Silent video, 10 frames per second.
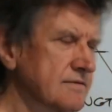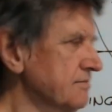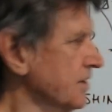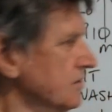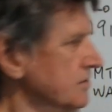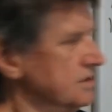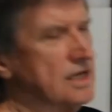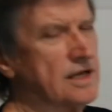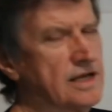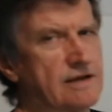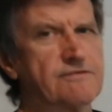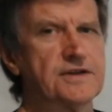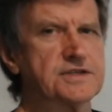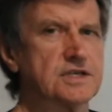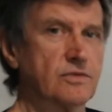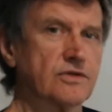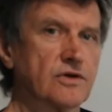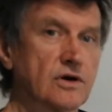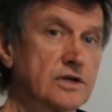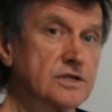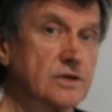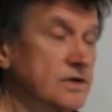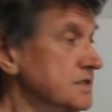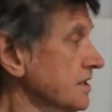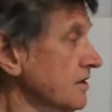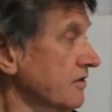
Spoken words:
because it fits in with Einstein's theory of